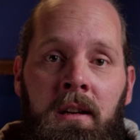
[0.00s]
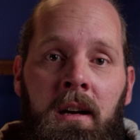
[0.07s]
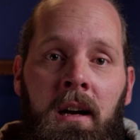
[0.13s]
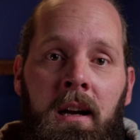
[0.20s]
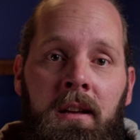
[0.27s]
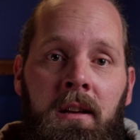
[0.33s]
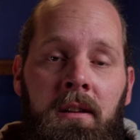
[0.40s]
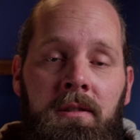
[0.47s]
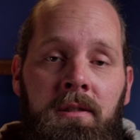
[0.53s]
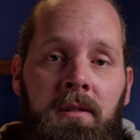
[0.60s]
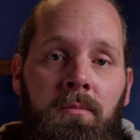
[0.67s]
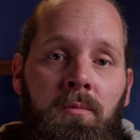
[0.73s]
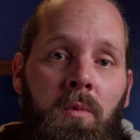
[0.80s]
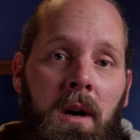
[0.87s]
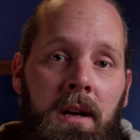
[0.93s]
I
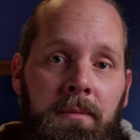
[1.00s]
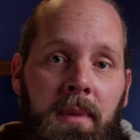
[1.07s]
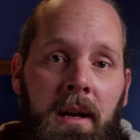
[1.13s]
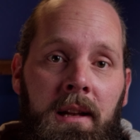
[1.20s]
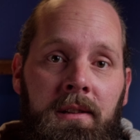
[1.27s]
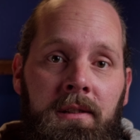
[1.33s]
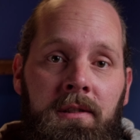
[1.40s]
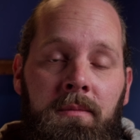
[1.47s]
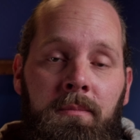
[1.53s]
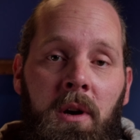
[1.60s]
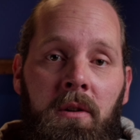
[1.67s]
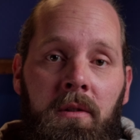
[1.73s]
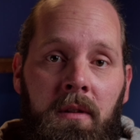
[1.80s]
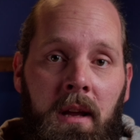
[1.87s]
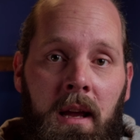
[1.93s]
custom white balanced
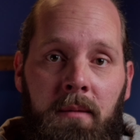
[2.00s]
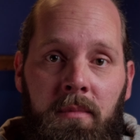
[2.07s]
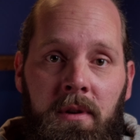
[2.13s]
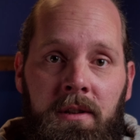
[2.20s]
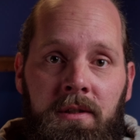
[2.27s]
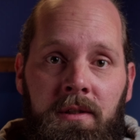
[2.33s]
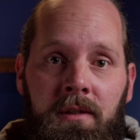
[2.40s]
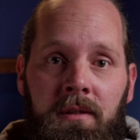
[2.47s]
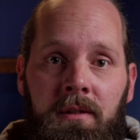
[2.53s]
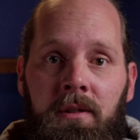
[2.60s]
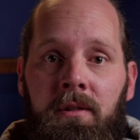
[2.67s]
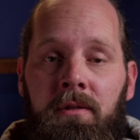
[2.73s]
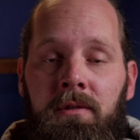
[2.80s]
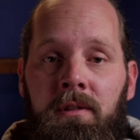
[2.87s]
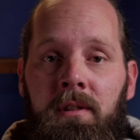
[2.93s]
both cameras,
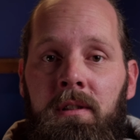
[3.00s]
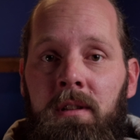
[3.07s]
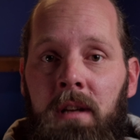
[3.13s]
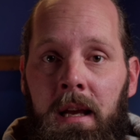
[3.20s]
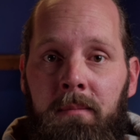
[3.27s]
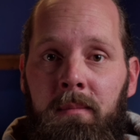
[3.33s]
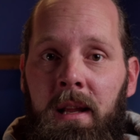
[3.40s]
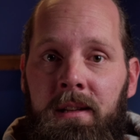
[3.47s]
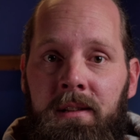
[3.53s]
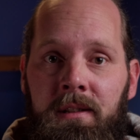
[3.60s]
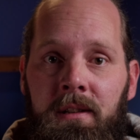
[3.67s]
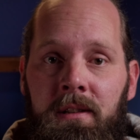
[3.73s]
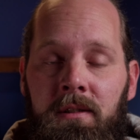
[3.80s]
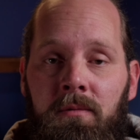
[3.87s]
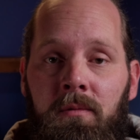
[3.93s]
used the same
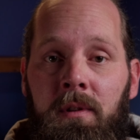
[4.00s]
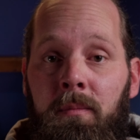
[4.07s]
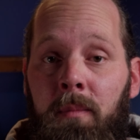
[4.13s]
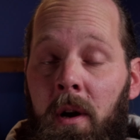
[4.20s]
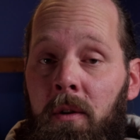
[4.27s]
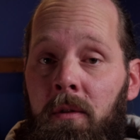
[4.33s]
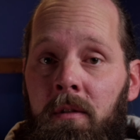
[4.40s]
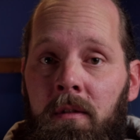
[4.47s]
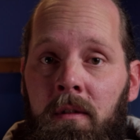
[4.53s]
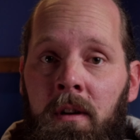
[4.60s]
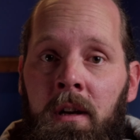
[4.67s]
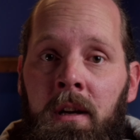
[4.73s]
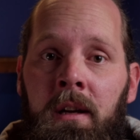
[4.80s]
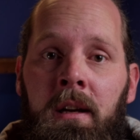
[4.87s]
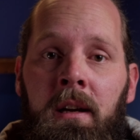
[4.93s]
lenses with both,
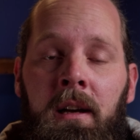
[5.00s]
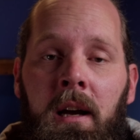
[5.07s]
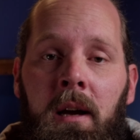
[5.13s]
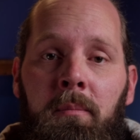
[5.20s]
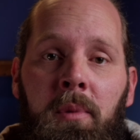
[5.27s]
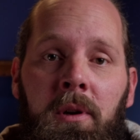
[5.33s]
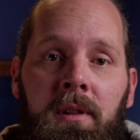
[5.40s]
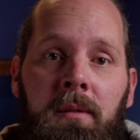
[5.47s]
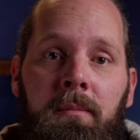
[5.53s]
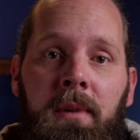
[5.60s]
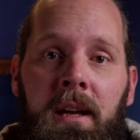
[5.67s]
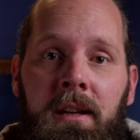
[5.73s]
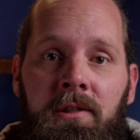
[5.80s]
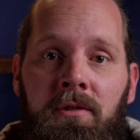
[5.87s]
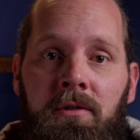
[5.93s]
and put them
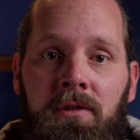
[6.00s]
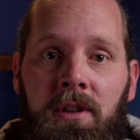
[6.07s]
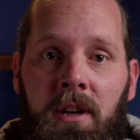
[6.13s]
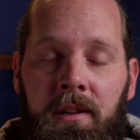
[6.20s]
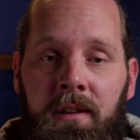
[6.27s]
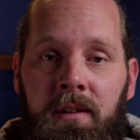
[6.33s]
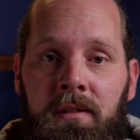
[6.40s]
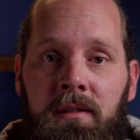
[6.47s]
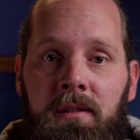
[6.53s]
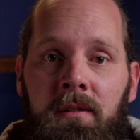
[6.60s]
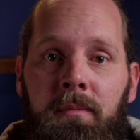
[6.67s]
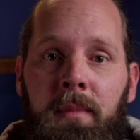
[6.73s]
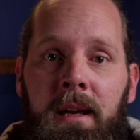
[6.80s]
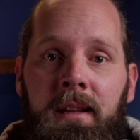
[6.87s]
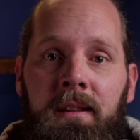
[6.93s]
next to each other to
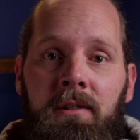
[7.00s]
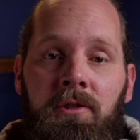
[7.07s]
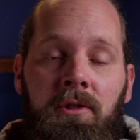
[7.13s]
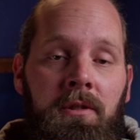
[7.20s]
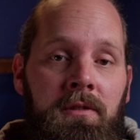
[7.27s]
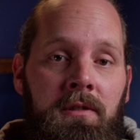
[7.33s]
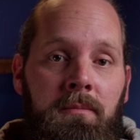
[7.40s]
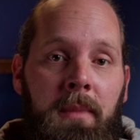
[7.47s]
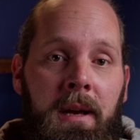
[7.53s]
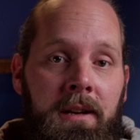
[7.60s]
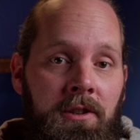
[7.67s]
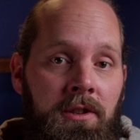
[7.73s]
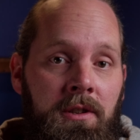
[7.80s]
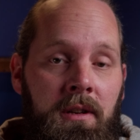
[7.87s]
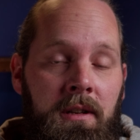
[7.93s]
make the shots
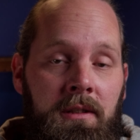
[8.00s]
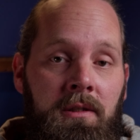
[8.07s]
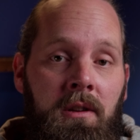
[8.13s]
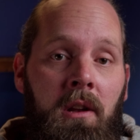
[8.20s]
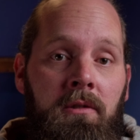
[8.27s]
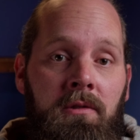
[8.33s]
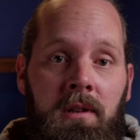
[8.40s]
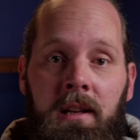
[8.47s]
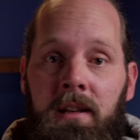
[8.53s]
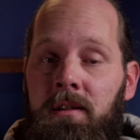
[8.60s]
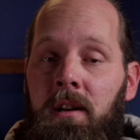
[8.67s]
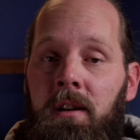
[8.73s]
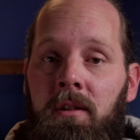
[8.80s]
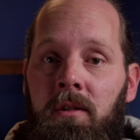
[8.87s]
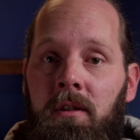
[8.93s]
match as closely as
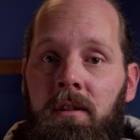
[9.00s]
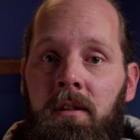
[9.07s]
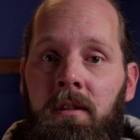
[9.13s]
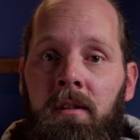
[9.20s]
I could.